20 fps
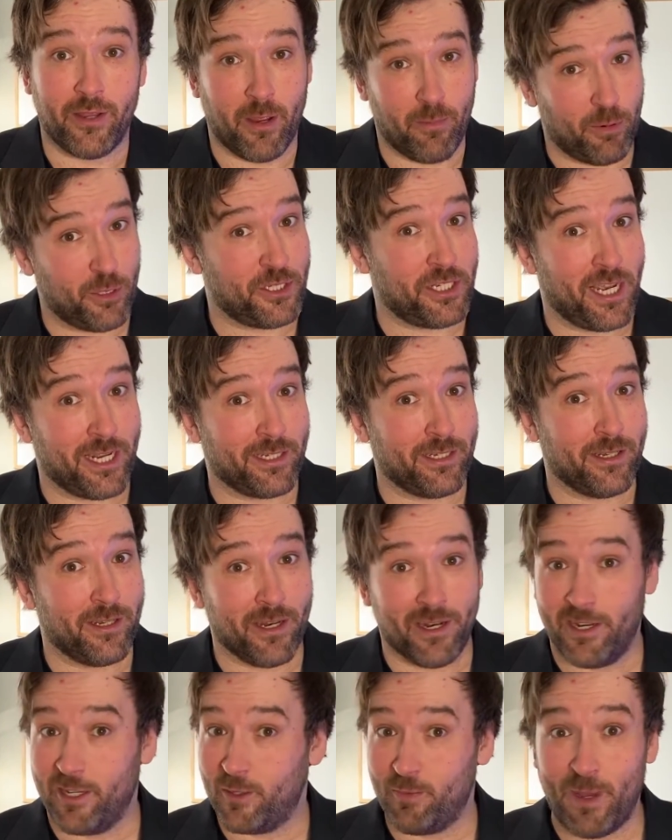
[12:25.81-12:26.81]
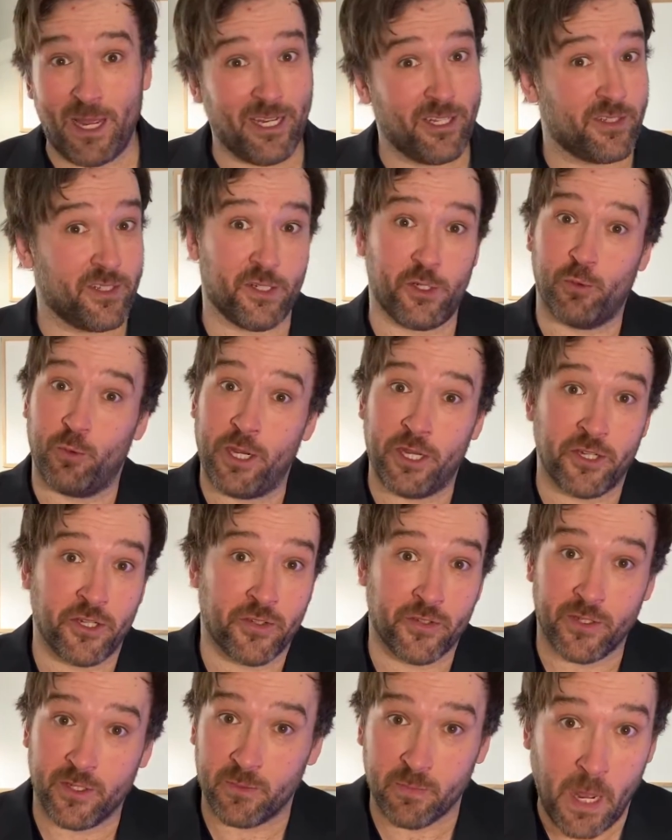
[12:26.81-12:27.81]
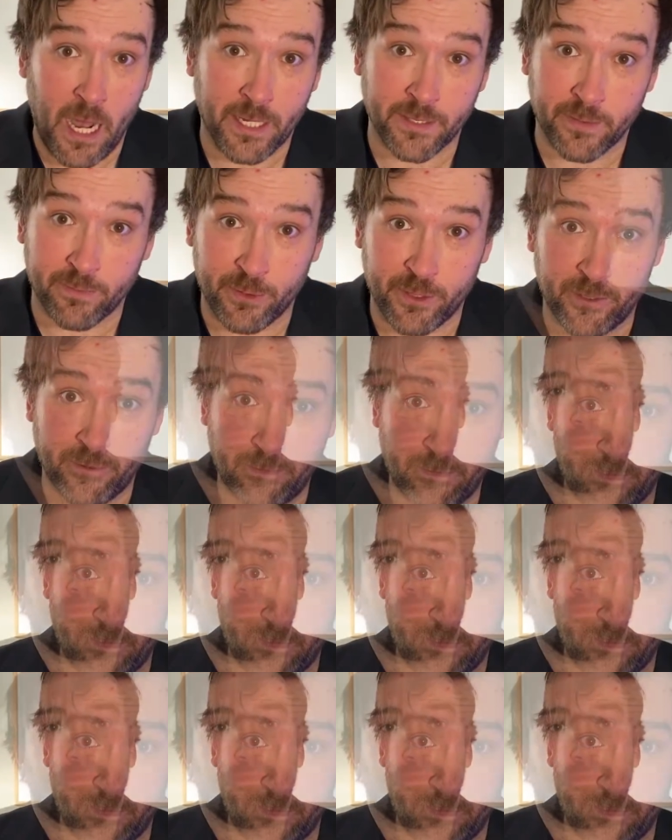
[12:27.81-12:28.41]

and protected in as many situations as possible.